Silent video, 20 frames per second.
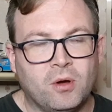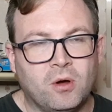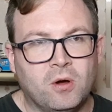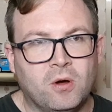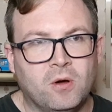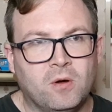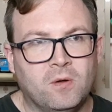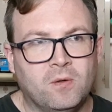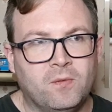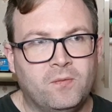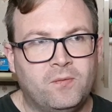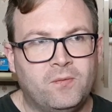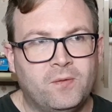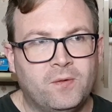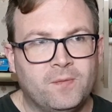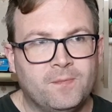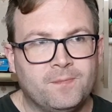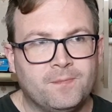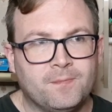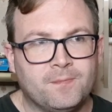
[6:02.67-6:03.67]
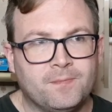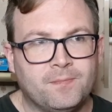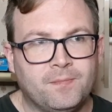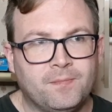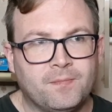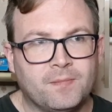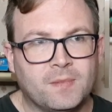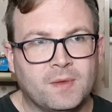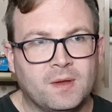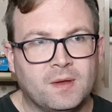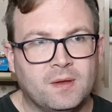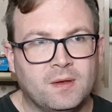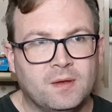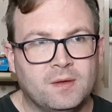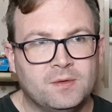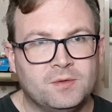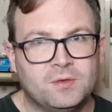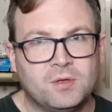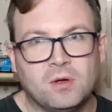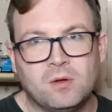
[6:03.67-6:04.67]
of
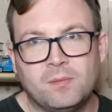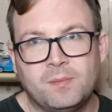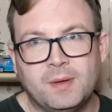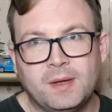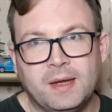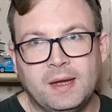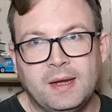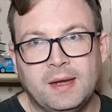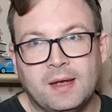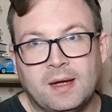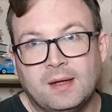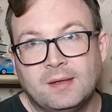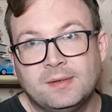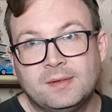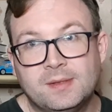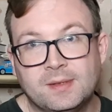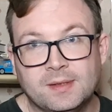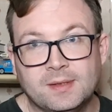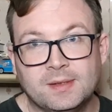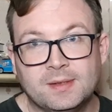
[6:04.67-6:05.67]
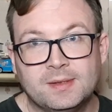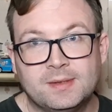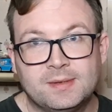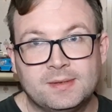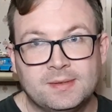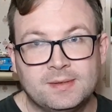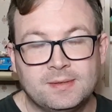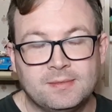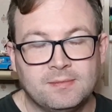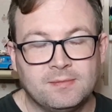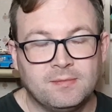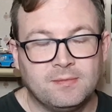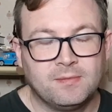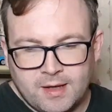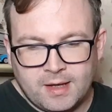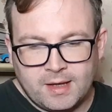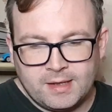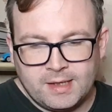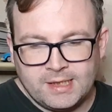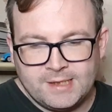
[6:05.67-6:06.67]
zombie hunters.
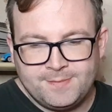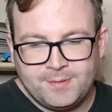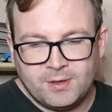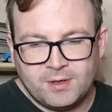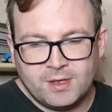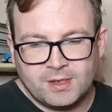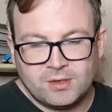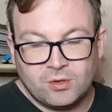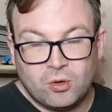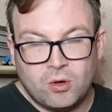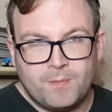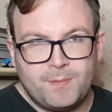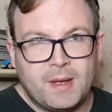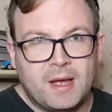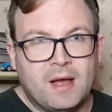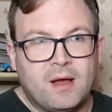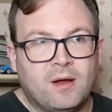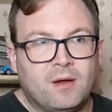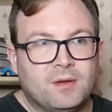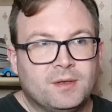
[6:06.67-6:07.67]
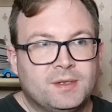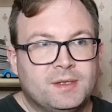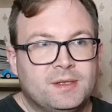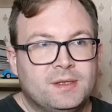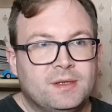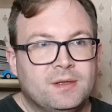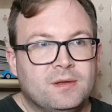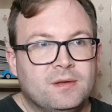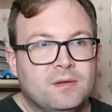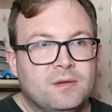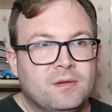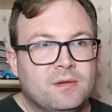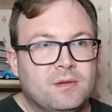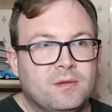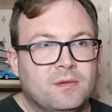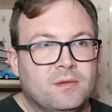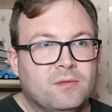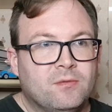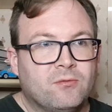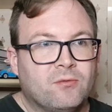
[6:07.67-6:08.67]
And this book is all about
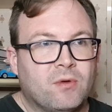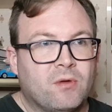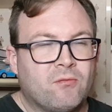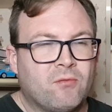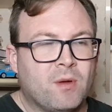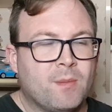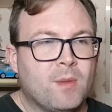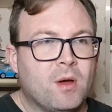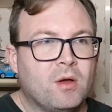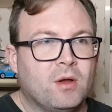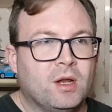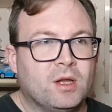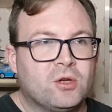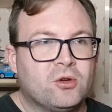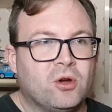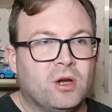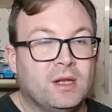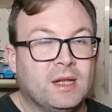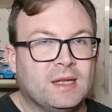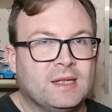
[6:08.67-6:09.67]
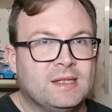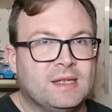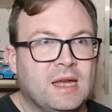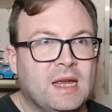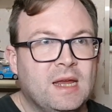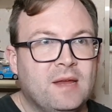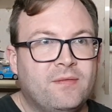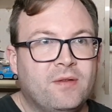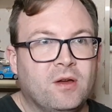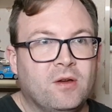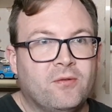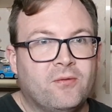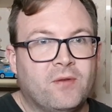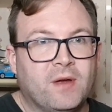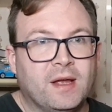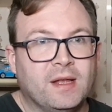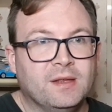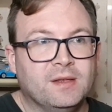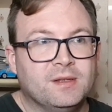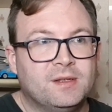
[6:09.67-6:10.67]
Ramola trying to save her
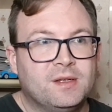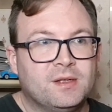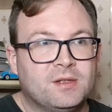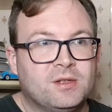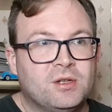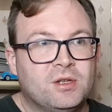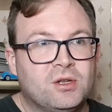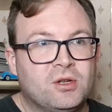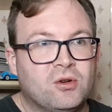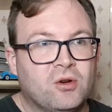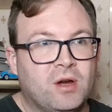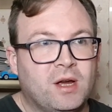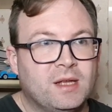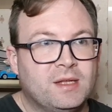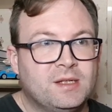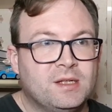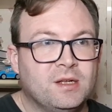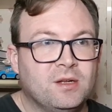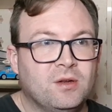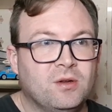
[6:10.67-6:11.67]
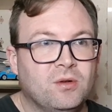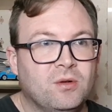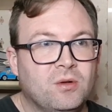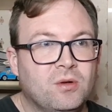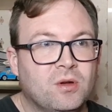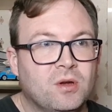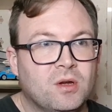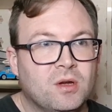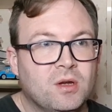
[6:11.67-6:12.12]
friend, to try to